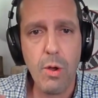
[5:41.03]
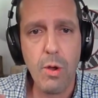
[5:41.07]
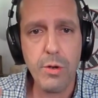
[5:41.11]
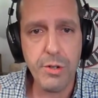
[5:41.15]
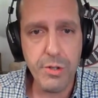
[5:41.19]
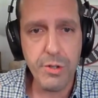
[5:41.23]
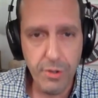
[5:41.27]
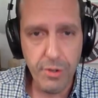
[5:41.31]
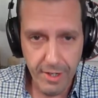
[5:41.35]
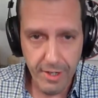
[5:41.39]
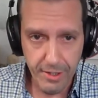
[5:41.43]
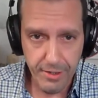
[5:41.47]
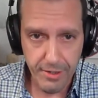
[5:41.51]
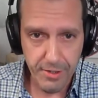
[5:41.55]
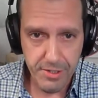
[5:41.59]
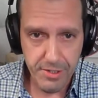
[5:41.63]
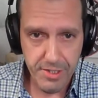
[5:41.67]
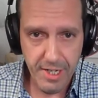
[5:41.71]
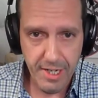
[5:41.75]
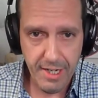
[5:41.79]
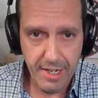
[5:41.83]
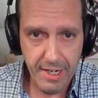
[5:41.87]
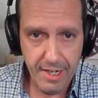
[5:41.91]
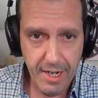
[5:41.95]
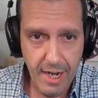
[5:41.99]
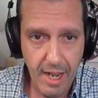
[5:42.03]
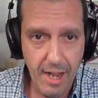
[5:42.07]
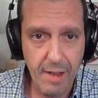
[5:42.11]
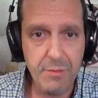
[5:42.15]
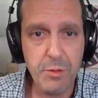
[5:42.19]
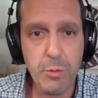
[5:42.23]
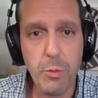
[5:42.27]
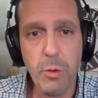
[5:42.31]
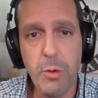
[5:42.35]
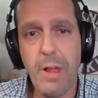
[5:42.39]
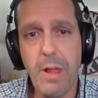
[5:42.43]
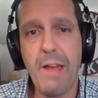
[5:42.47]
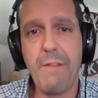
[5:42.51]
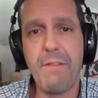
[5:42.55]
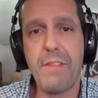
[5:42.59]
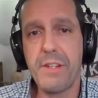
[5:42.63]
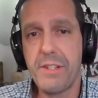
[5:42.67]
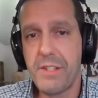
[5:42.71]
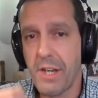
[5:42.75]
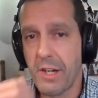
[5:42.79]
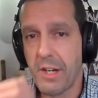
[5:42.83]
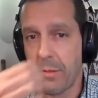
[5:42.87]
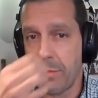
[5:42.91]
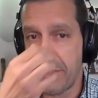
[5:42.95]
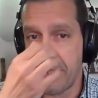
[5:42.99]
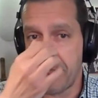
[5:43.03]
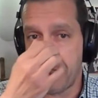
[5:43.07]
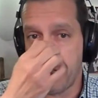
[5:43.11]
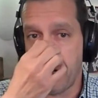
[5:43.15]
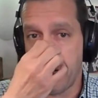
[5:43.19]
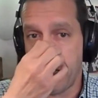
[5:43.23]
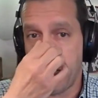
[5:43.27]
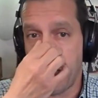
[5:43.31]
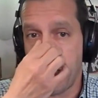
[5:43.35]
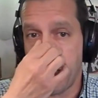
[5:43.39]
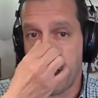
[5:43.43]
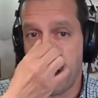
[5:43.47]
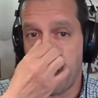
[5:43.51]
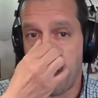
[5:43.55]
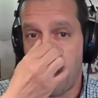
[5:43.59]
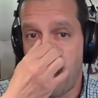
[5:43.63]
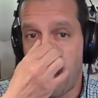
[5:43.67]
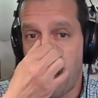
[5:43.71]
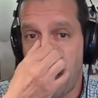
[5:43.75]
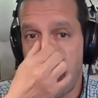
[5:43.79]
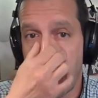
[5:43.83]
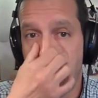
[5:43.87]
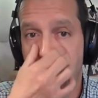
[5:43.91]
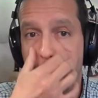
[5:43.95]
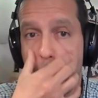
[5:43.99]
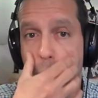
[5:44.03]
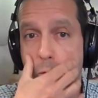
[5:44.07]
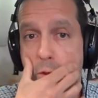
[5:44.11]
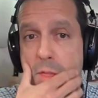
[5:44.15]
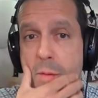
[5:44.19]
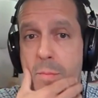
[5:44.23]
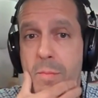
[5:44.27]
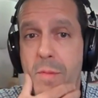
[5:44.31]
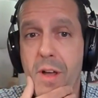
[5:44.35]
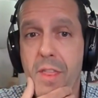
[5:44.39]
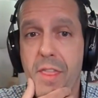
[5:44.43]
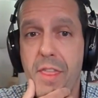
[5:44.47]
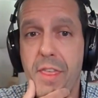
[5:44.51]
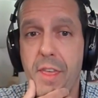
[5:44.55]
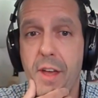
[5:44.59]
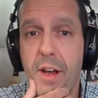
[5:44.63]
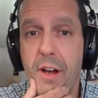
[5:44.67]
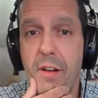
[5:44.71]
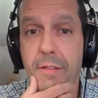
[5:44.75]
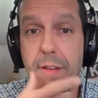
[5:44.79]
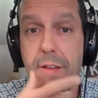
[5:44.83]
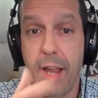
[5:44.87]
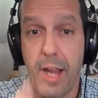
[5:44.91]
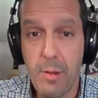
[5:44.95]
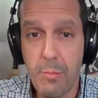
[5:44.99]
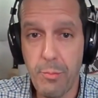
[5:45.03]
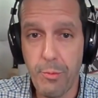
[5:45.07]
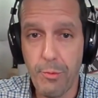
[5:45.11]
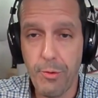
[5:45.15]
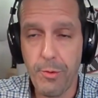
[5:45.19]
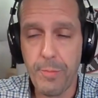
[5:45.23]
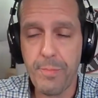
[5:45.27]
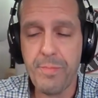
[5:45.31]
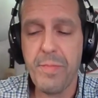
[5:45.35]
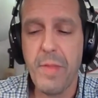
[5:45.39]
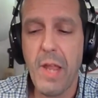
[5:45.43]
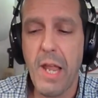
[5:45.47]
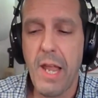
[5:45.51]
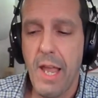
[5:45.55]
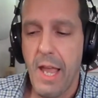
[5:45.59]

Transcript: during Thursday Night Knives, we will have the Gentleman Junkie giveaway for the month of April.